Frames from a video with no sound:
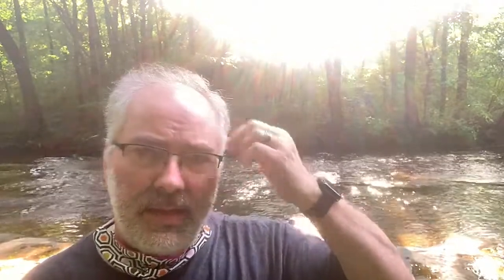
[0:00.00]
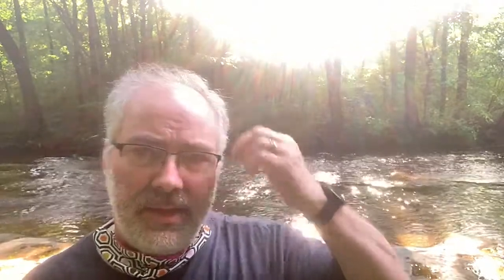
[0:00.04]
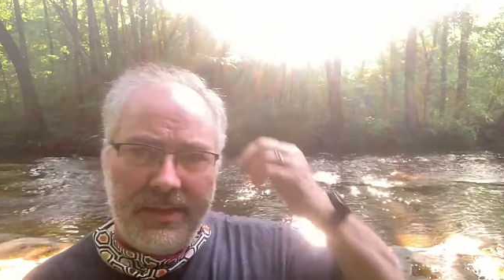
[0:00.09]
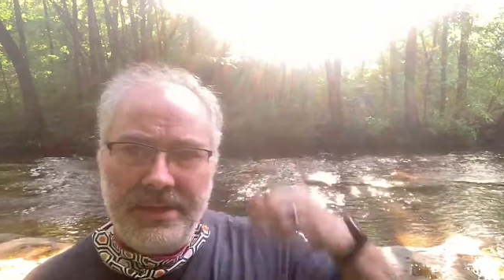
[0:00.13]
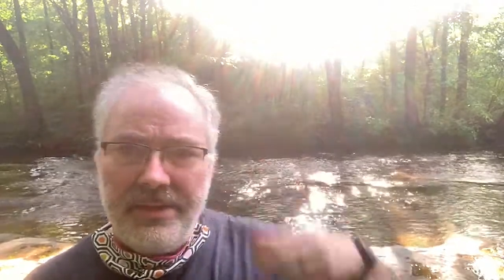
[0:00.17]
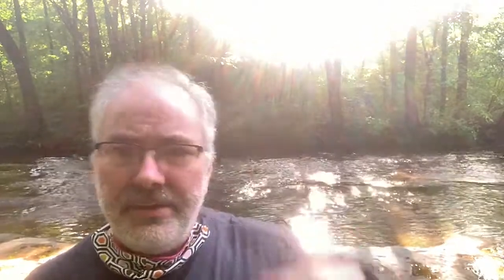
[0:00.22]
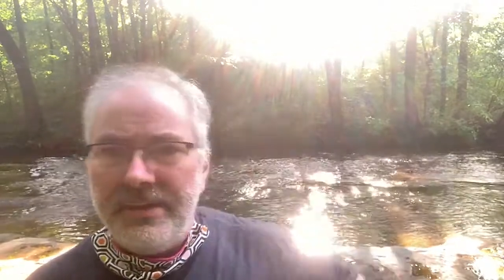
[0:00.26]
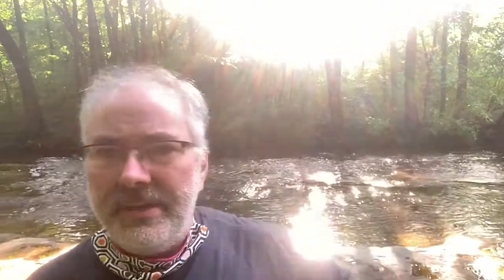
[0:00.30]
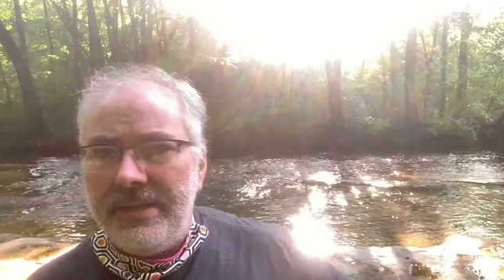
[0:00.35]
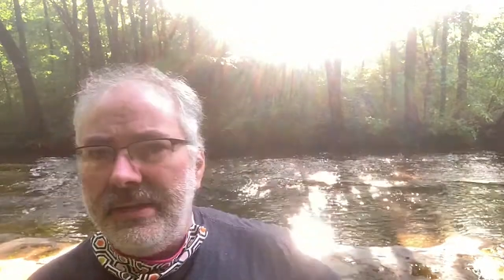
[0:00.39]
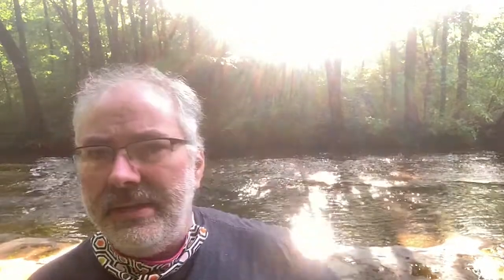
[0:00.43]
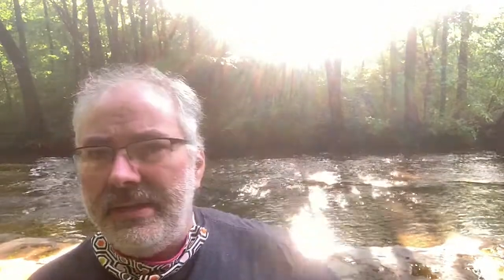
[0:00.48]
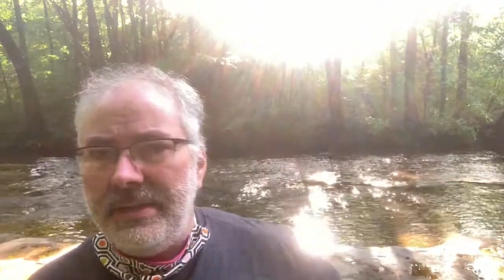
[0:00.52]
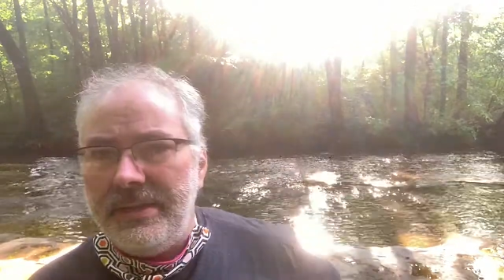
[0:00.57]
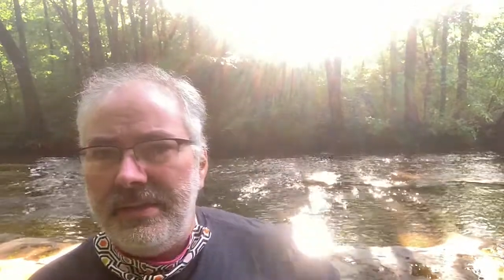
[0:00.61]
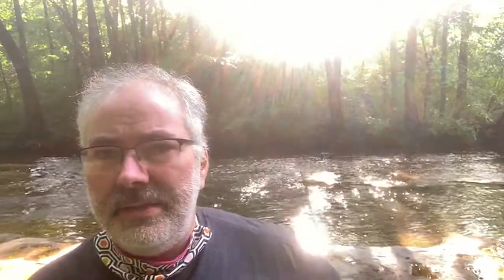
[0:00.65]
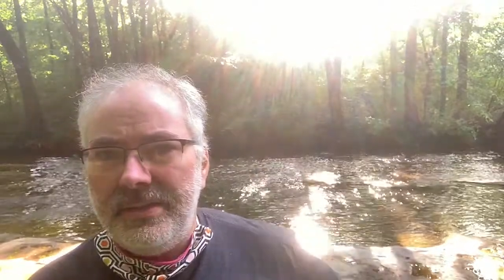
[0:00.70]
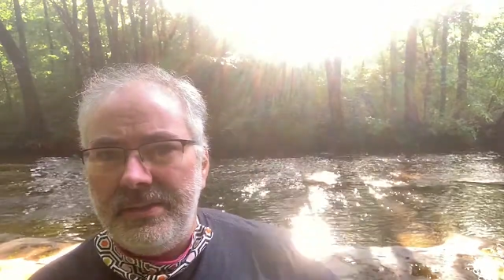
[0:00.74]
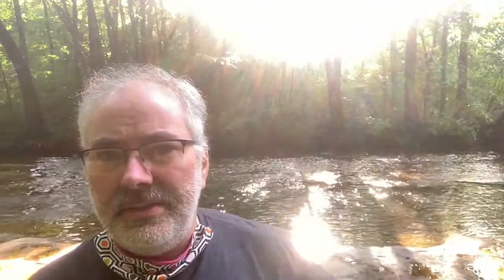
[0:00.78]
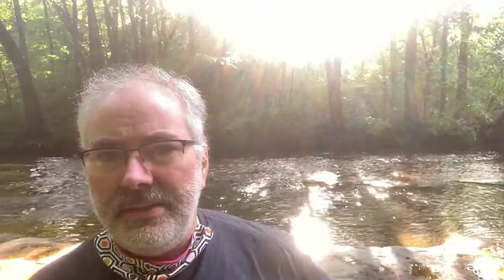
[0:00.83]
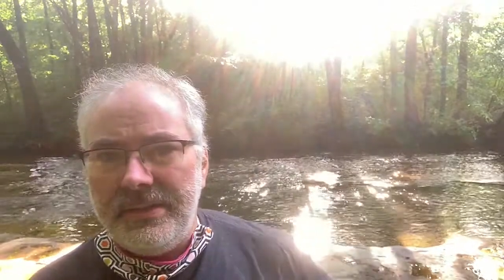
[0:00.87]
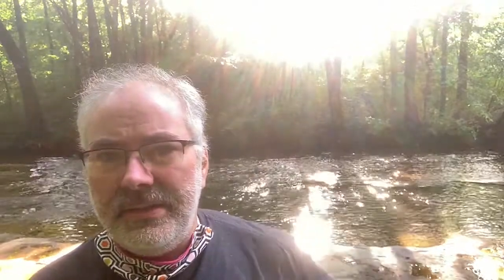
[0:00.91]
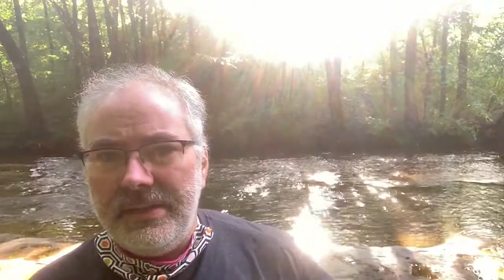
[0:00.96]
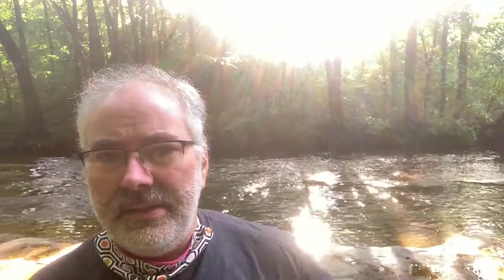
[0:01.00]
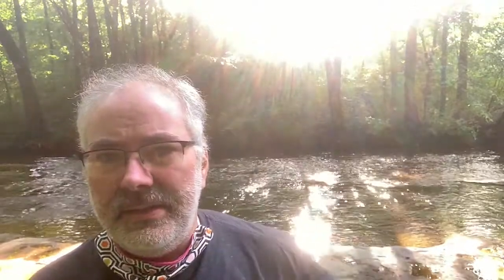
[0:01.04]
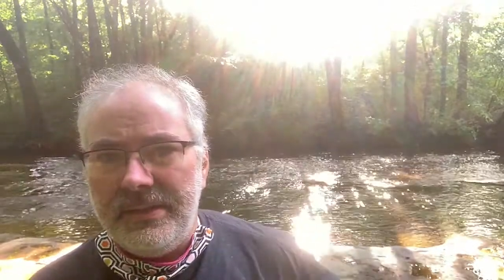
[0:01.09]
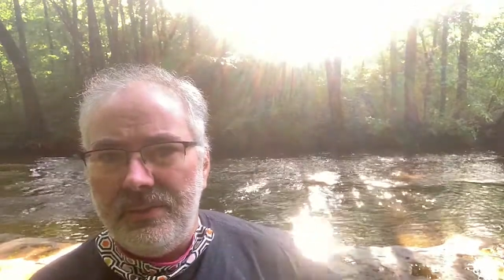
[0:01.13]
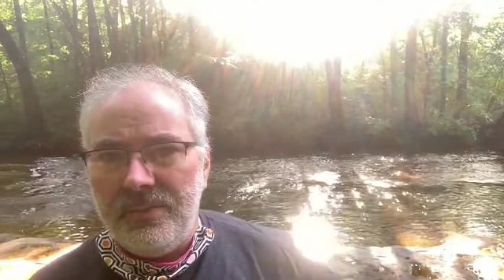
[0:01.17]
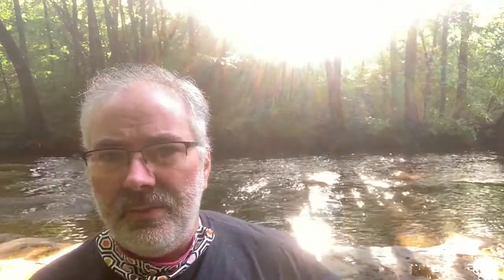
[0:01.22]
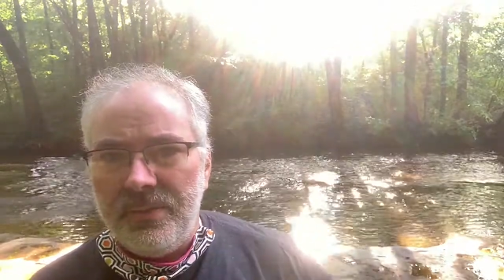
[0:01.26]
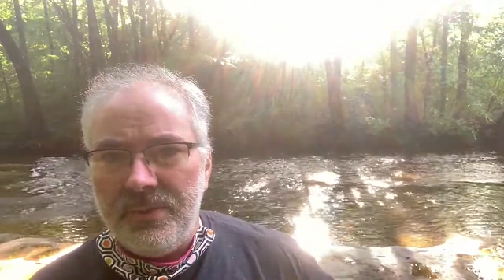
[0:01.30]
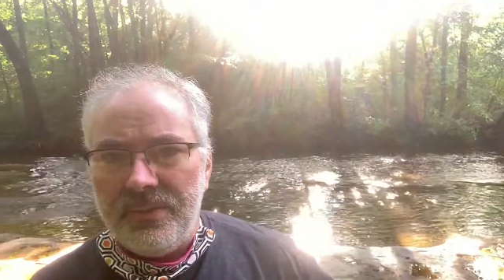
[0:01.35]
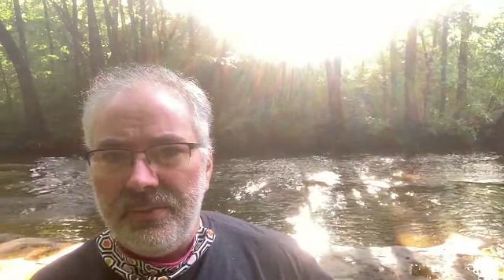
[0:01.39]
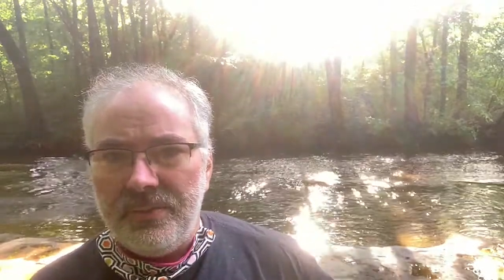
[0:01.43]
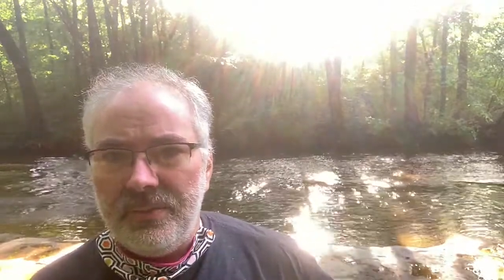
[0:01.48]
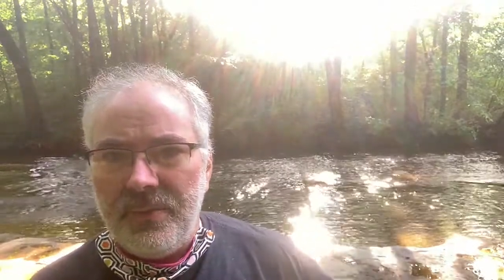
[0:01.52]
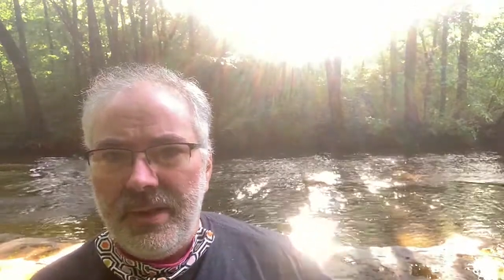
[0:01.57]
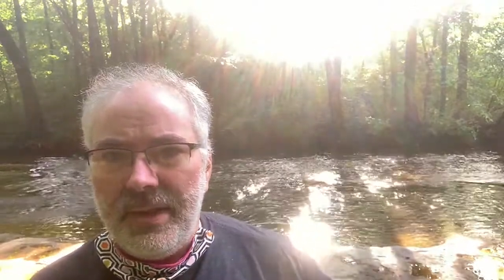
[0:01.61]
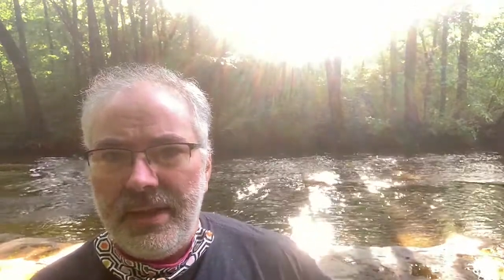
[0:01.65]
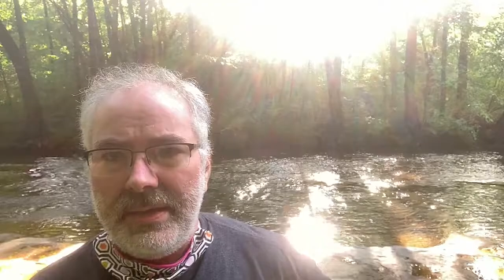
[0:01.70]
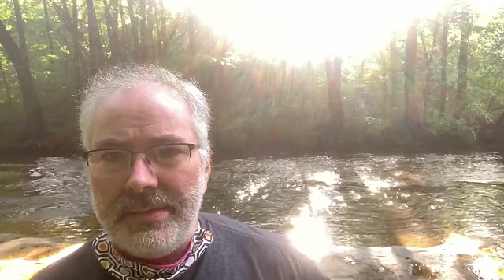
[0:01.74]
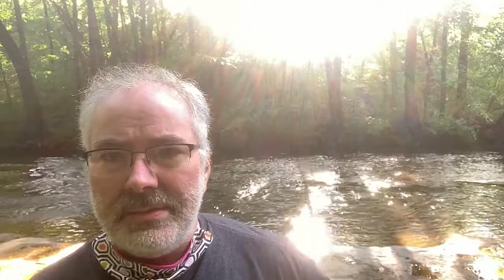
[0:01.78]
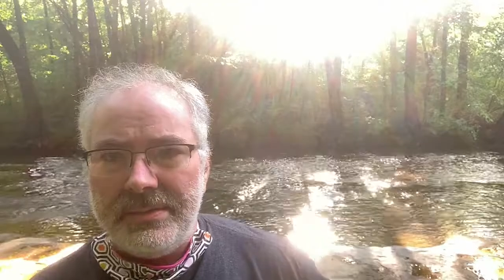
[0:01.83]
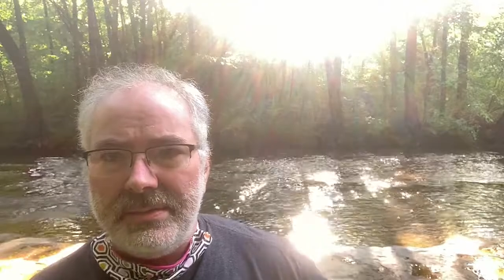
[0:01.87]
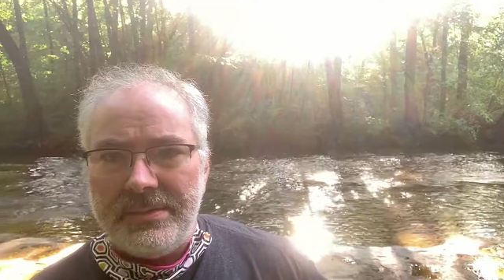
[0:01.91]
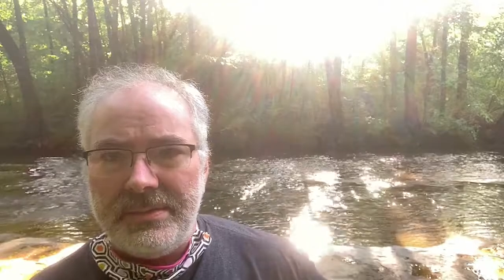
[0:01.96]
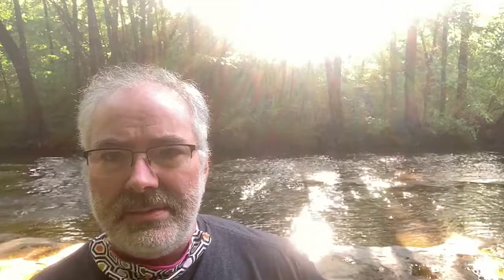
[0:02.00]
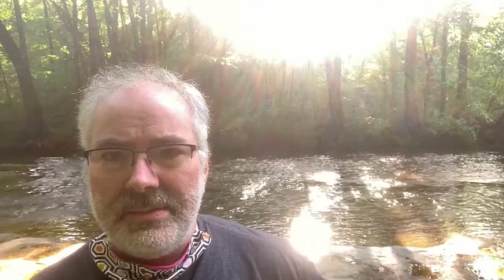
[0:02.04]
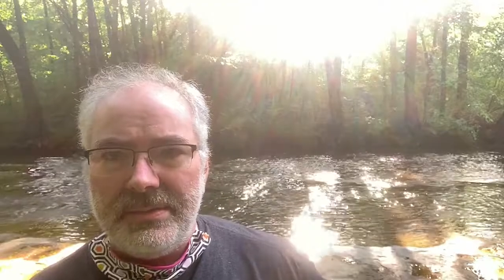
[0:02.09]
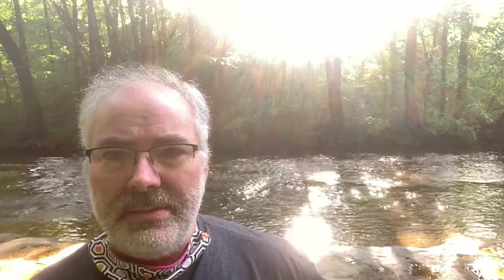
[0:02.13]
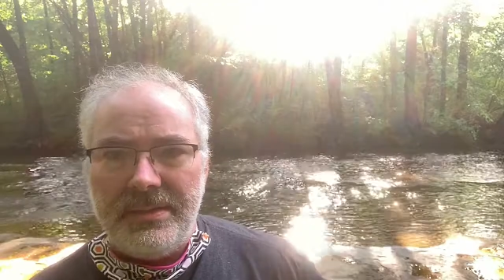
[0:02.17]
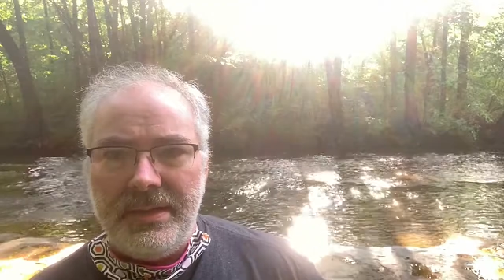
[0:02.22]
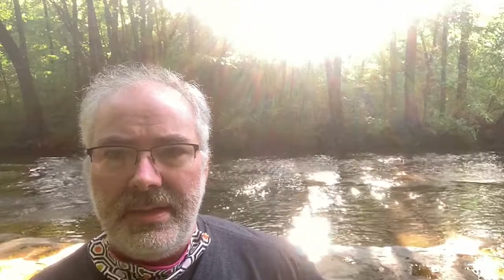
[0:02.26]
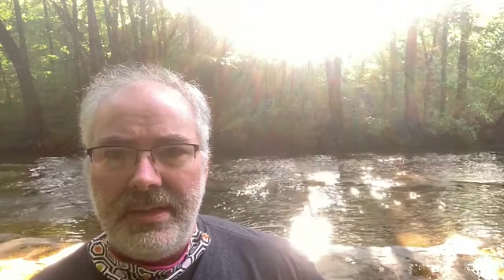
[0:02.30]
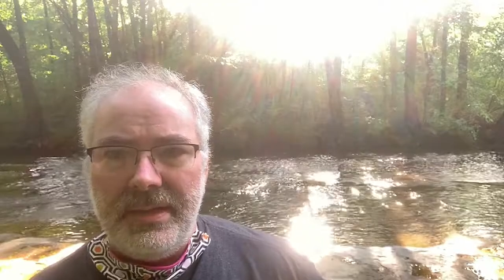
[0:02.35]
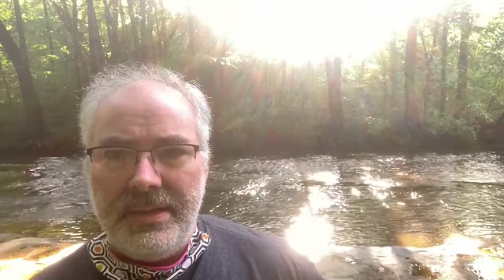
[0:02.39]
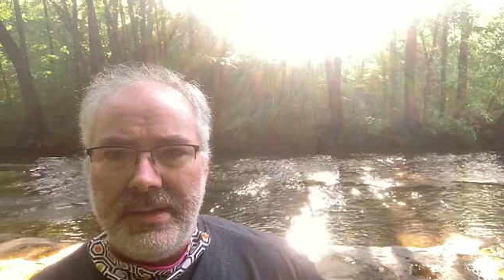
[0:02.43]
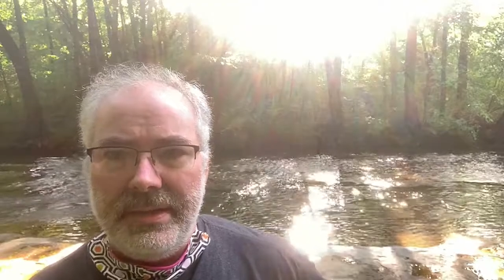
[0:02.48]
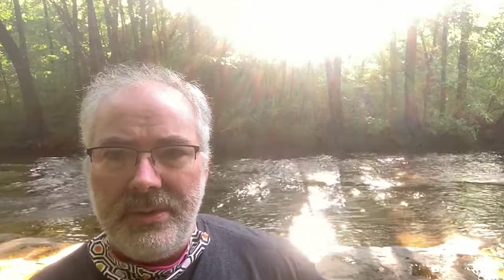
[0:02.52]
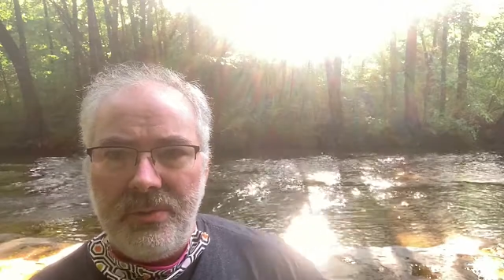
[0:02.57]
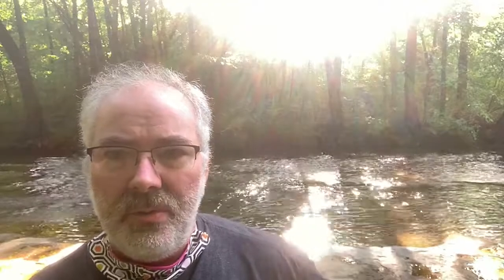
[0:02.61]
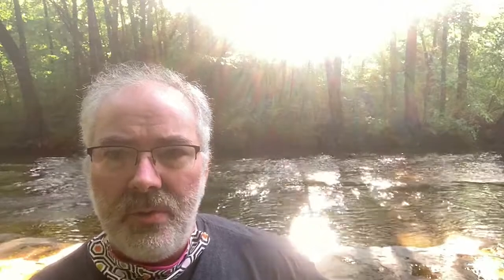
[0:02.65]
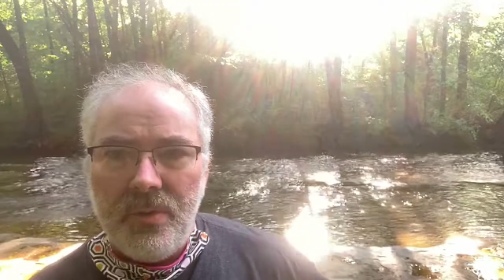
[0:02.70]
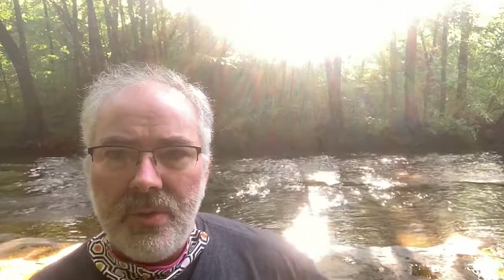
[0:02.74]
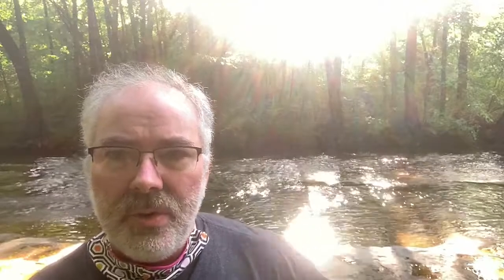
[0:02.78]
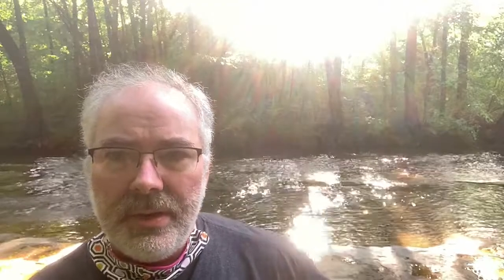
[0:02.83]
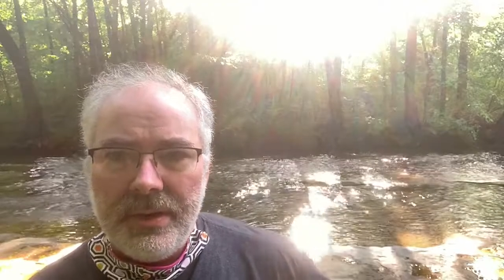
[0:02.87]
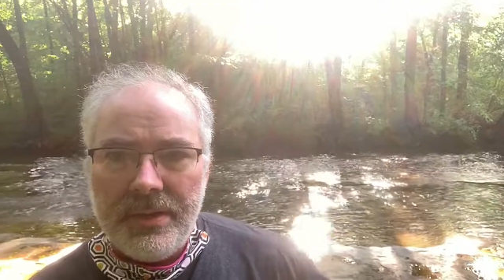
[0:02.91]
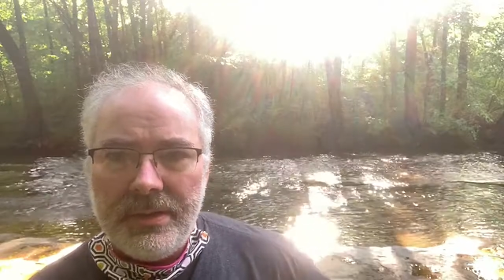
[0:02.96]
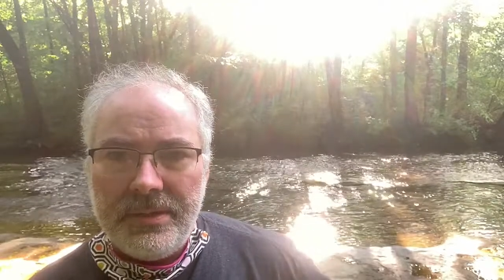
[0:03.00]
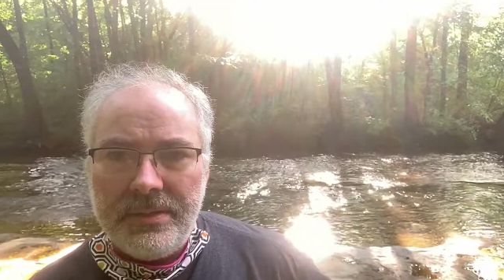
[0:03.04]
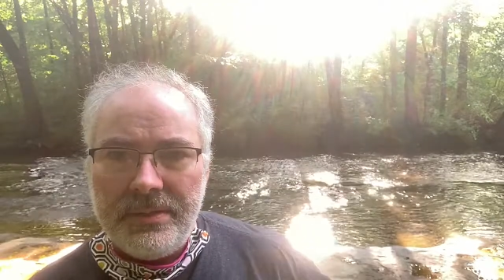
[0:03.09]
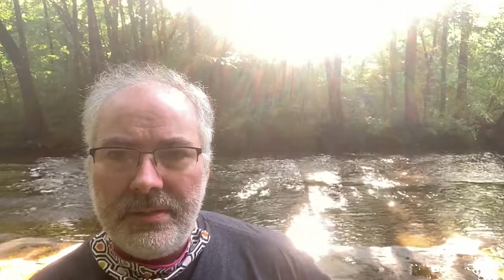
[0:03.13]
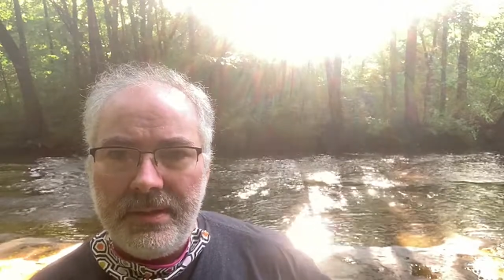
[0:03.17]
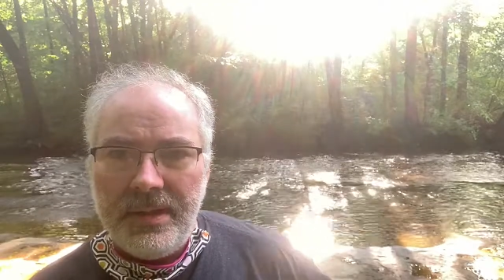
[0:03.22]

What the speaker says: You're in the Northwest, in Oregon.